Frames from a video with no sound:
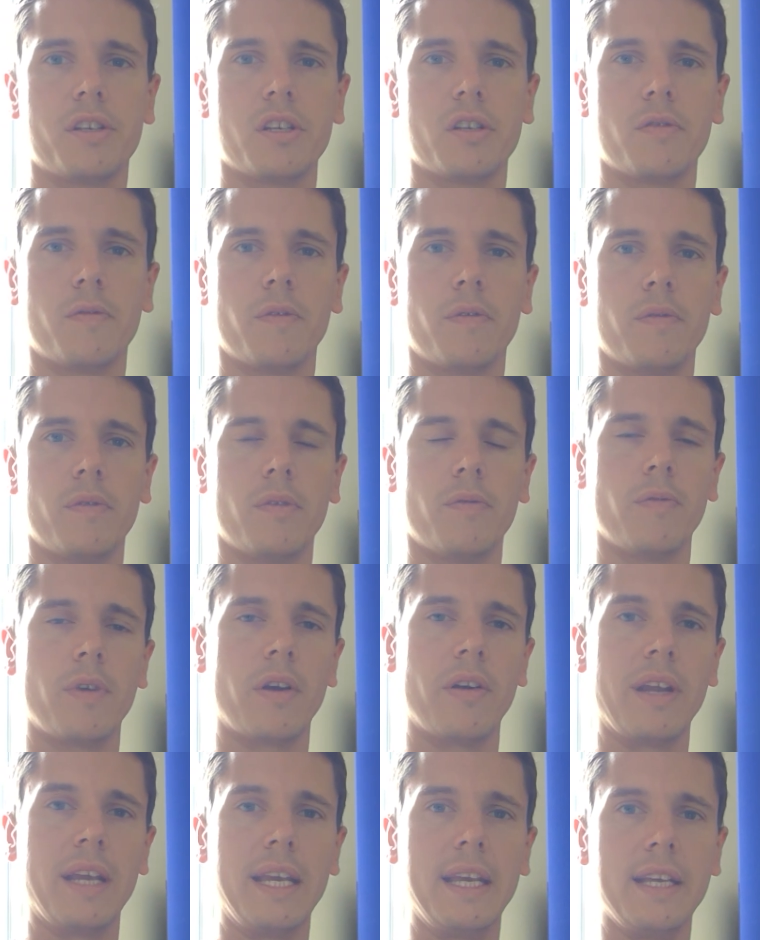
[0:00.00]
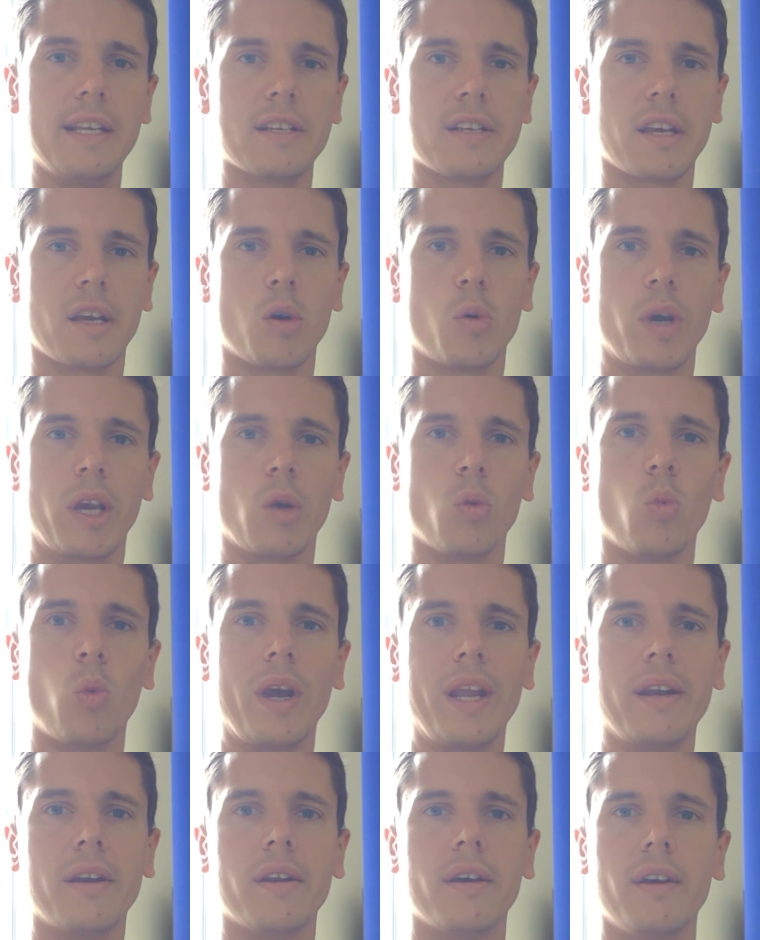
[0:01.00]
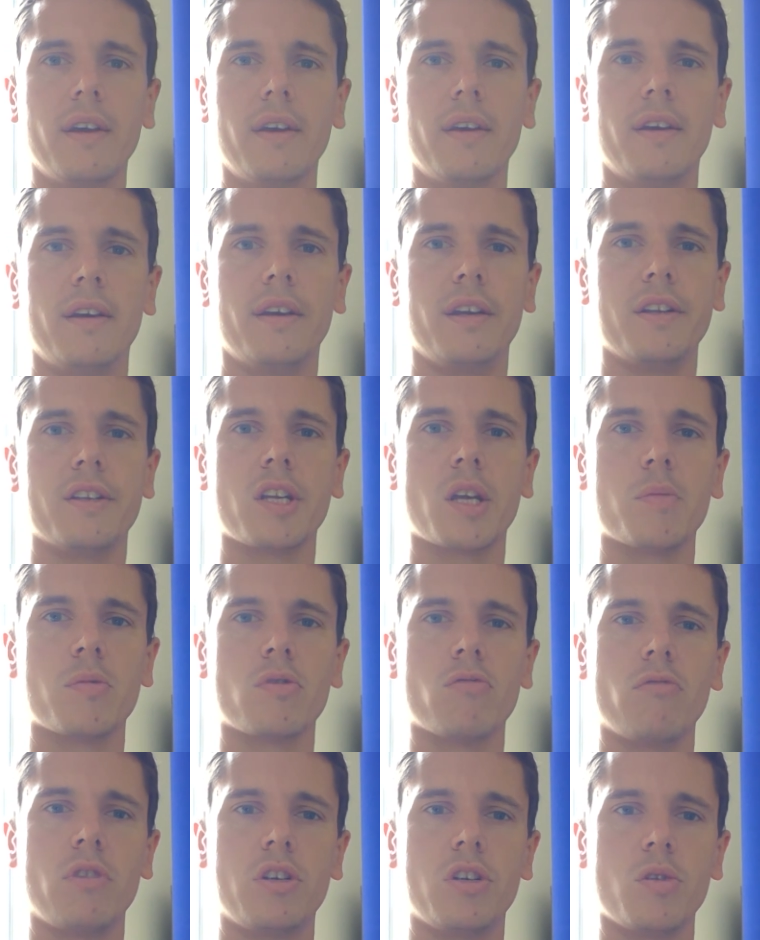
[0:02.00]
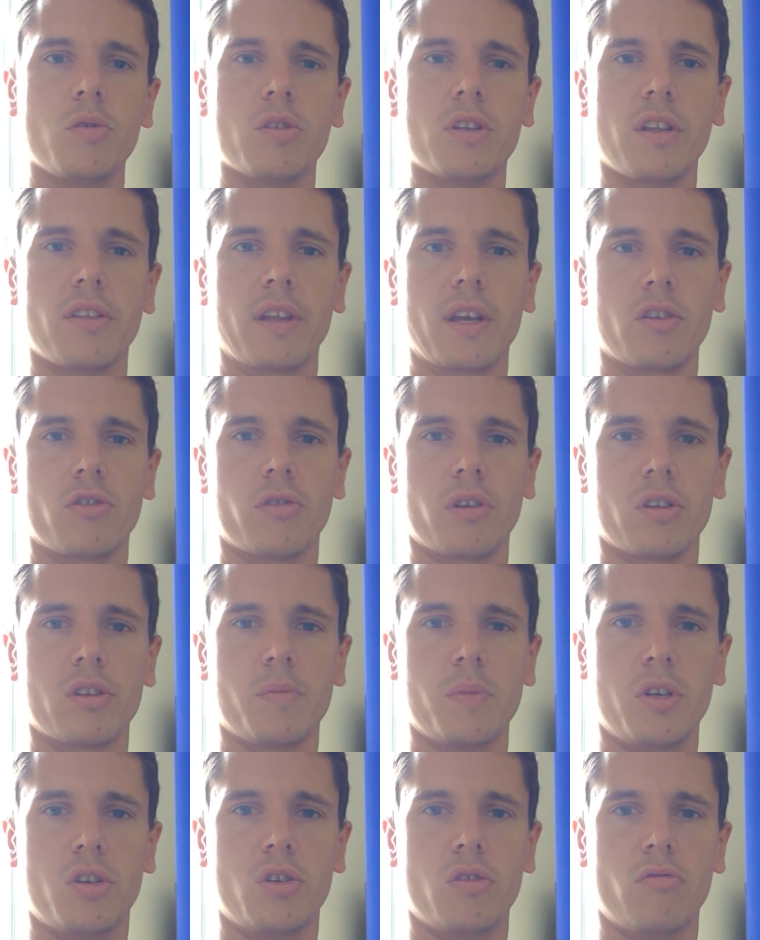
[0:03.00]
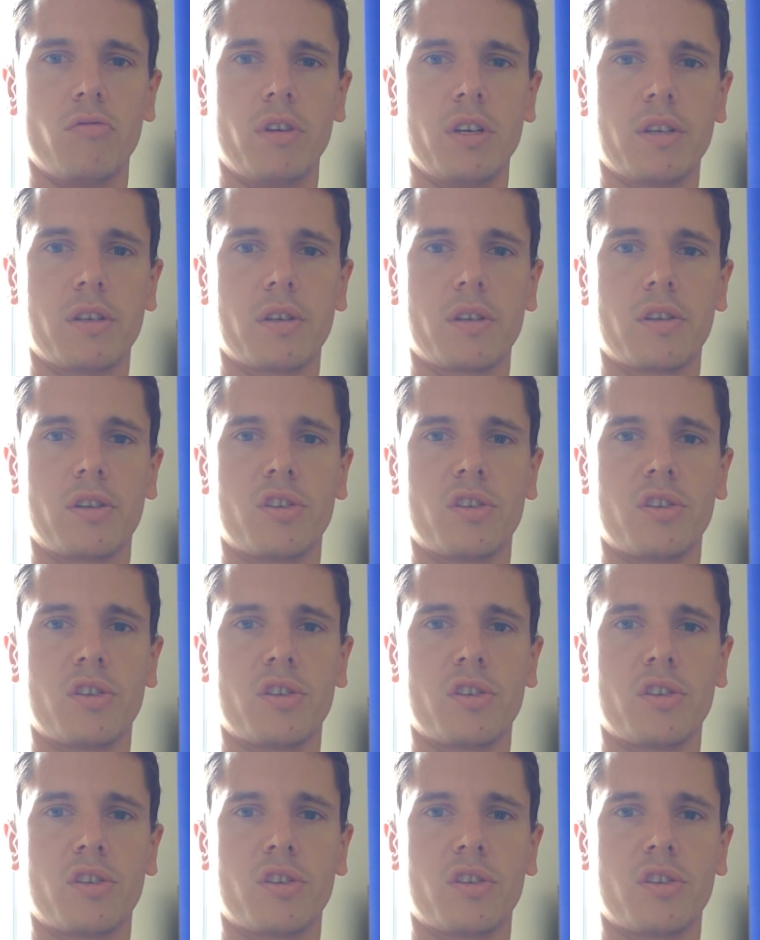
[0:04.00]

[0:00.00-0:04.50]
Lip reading: It's a very easy, quick win in terms of reducing that transmission risks.